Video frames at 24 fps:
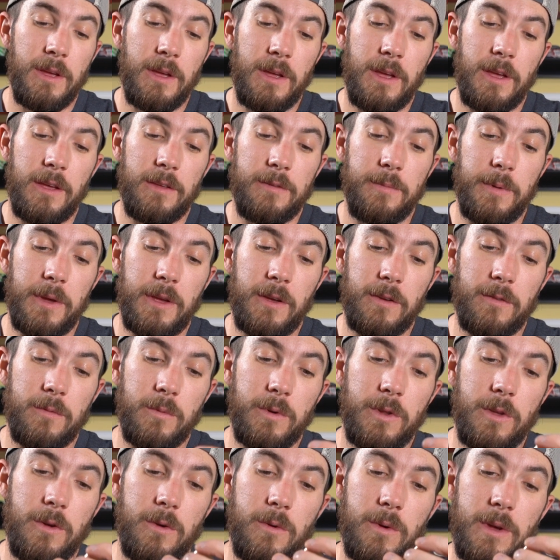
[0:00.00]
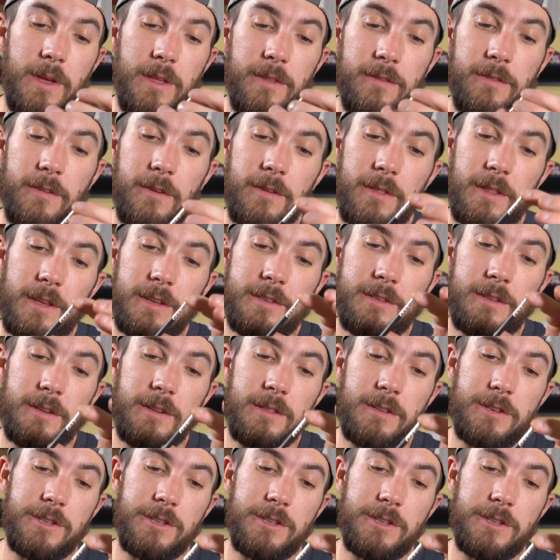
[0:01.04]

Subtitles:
is because when you insert this into the